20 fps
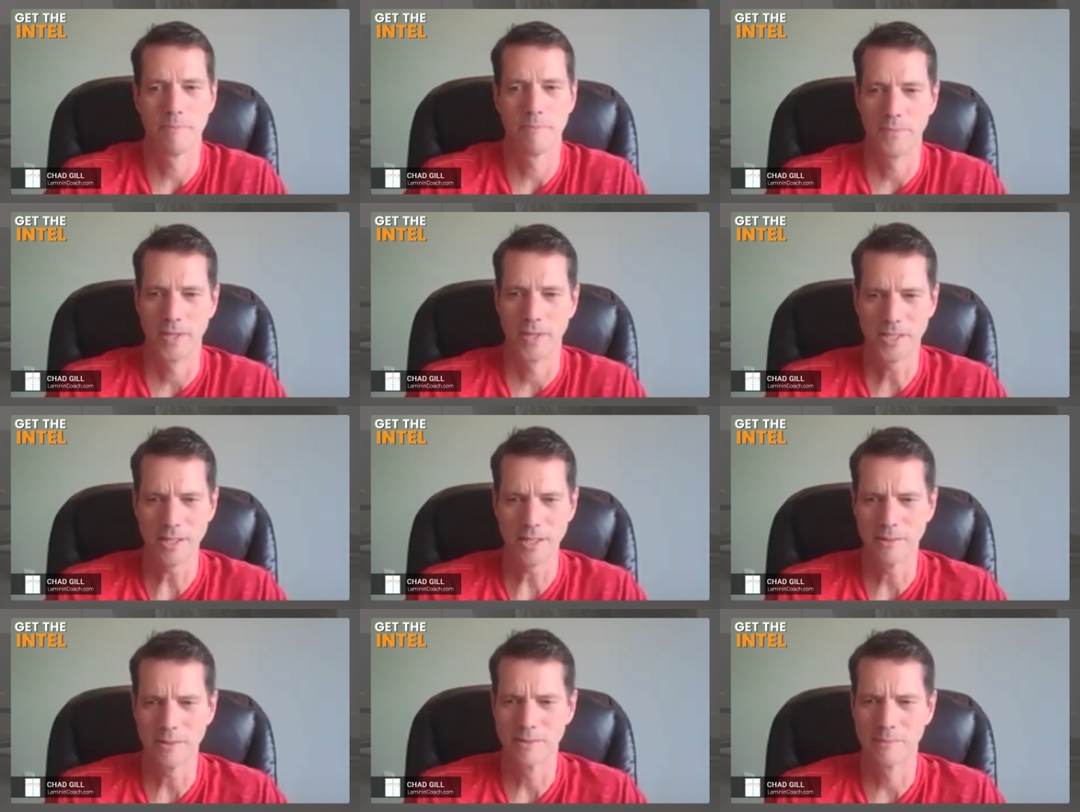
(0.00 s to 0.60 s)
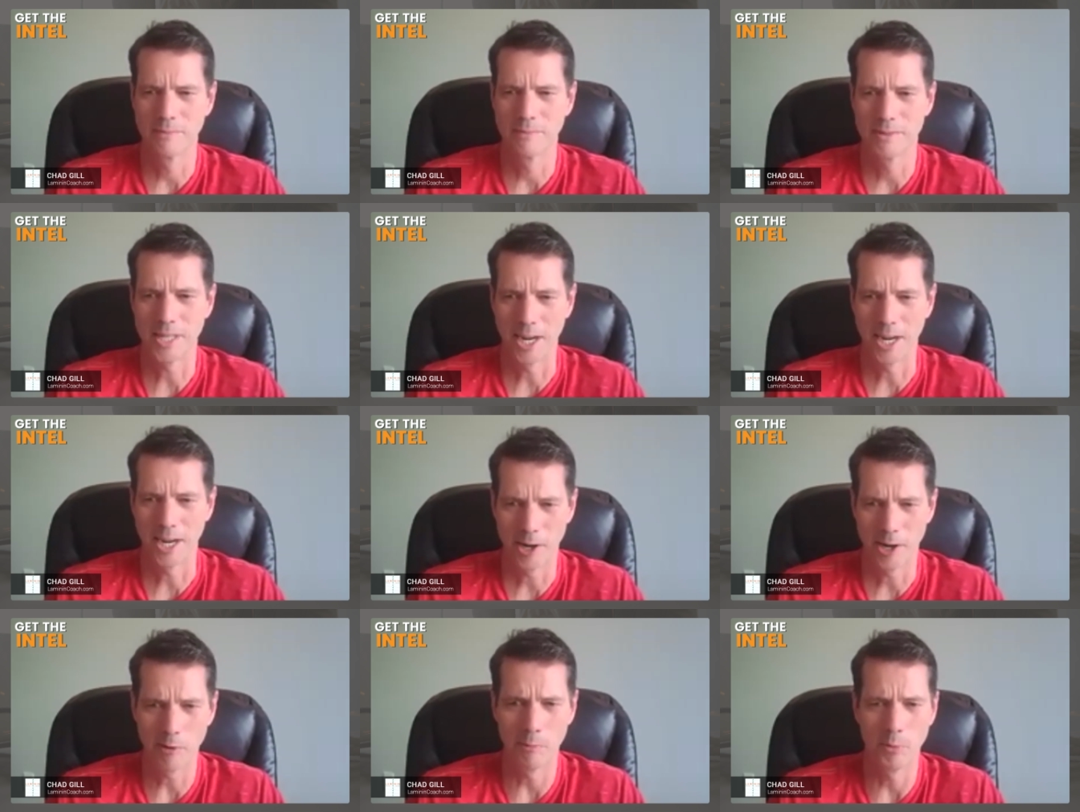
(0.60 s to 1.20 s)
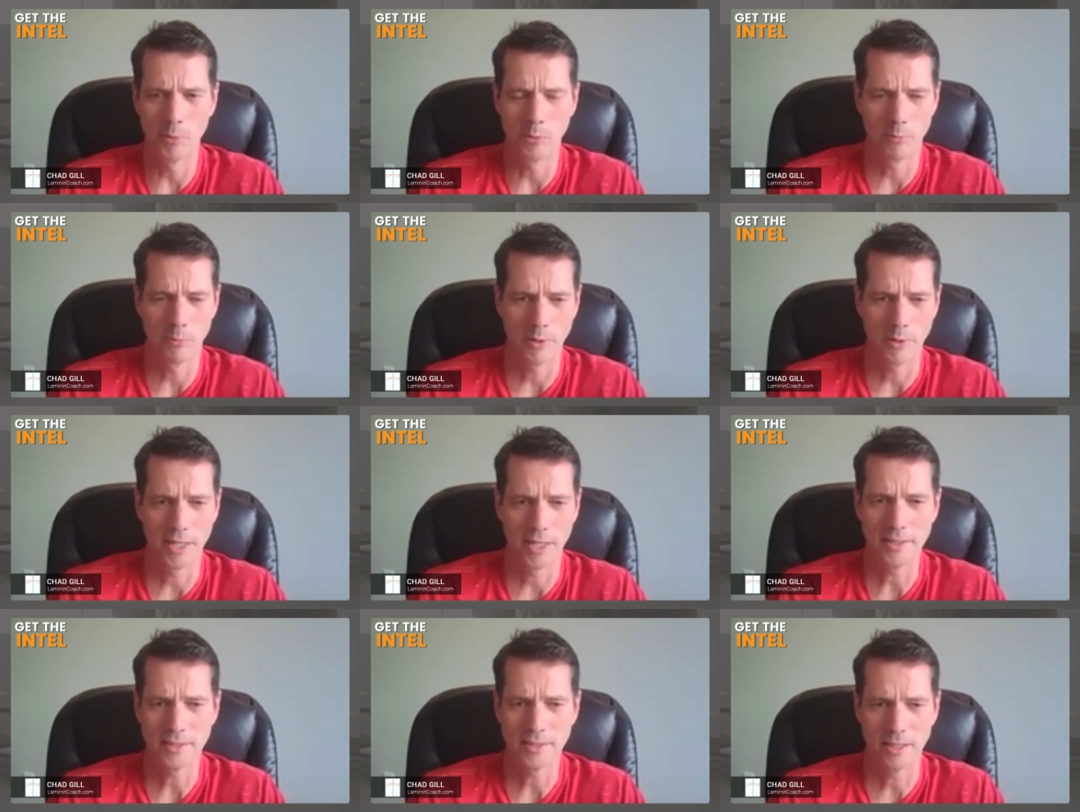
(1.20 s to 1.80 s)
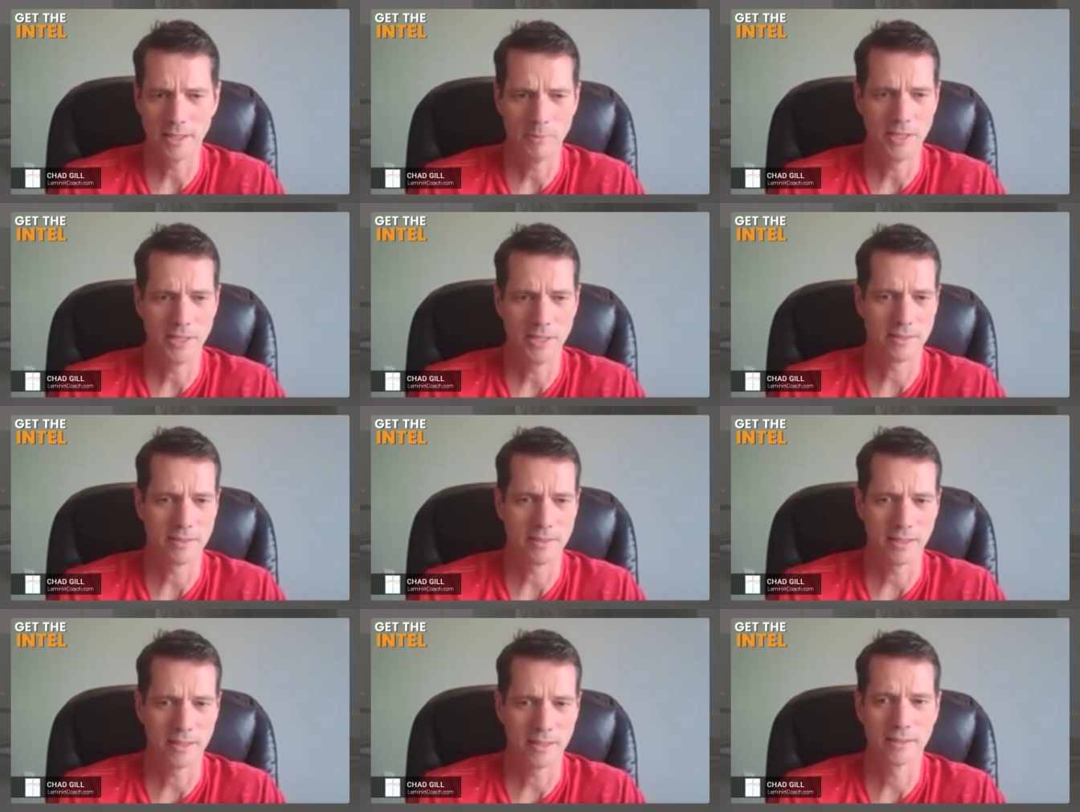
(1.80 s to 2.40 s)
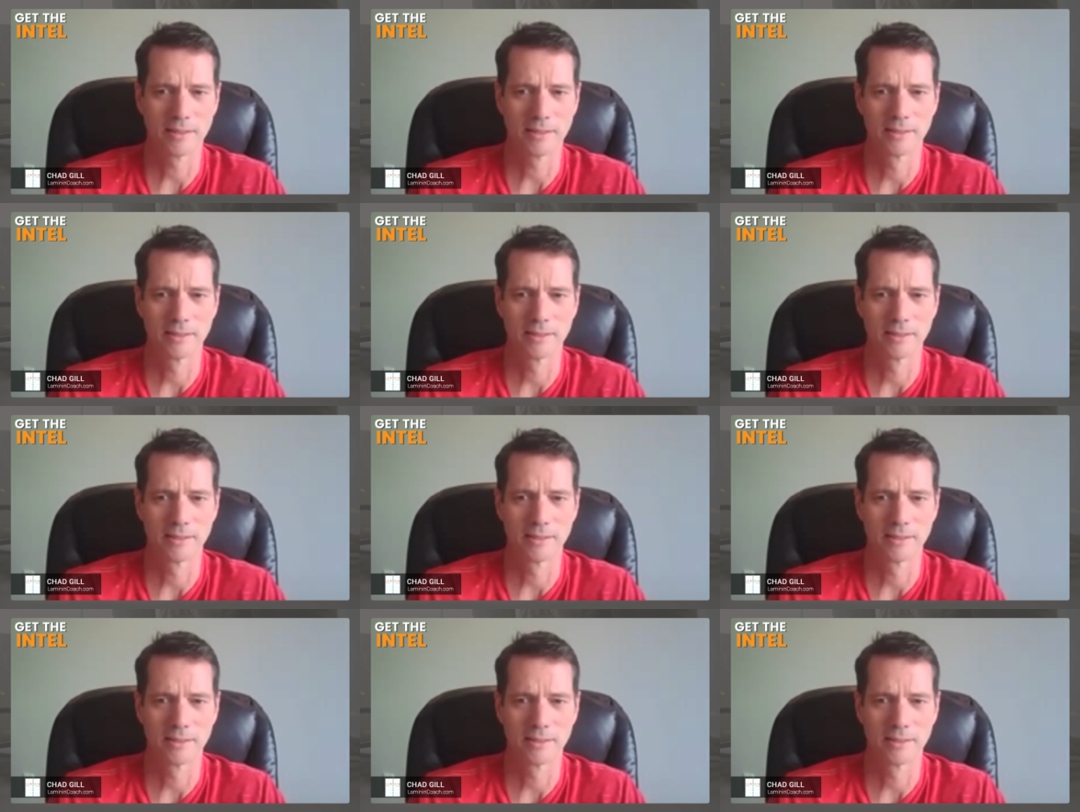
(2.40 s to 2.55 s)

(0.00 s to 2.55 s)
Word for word: That's a terrible place to be stuck.